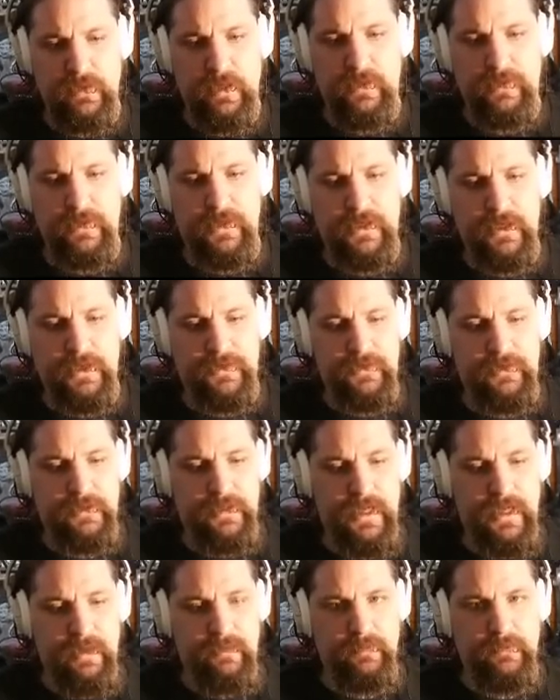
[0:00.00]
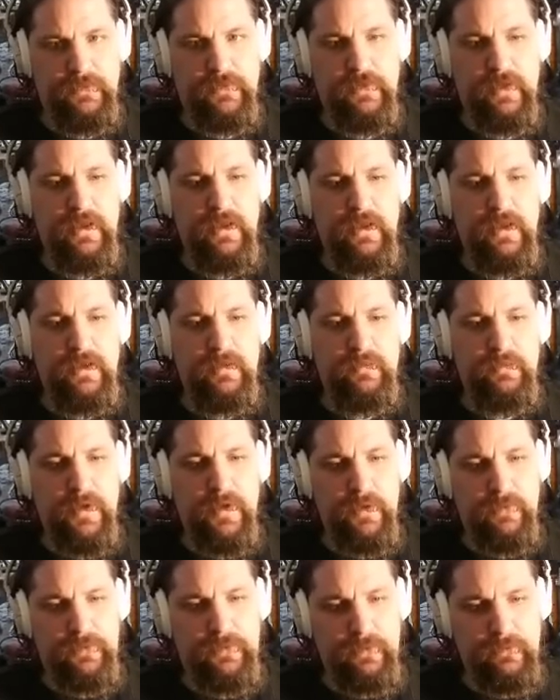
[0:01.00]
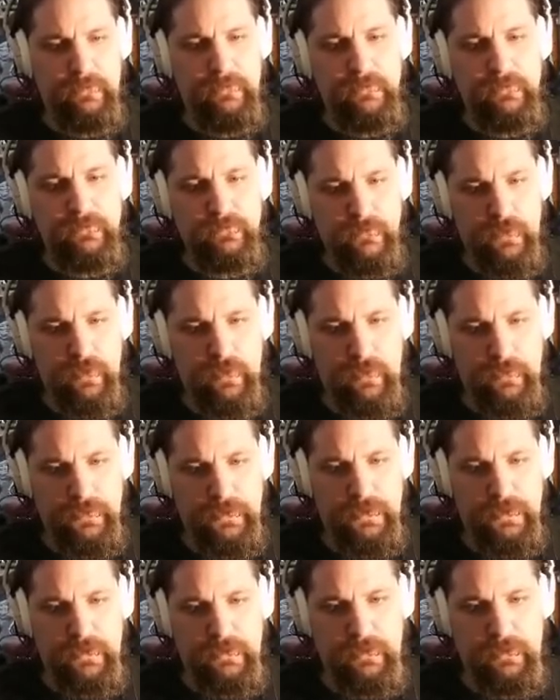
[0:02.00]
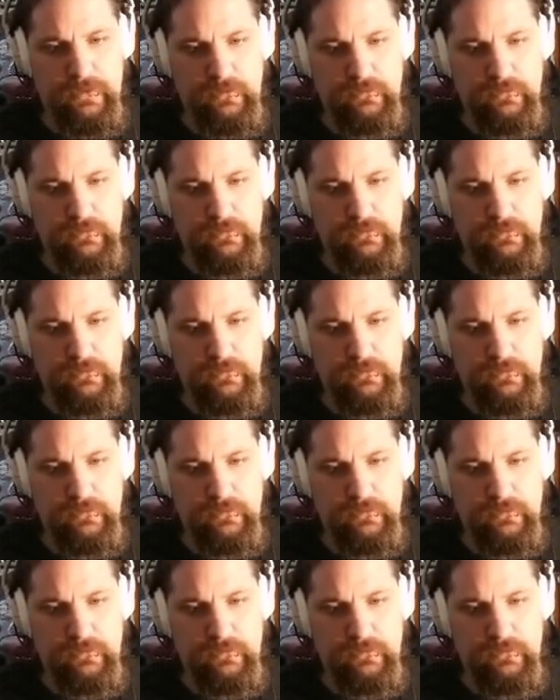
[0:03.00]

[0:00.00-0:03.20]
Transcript: unlike other games, both old and new.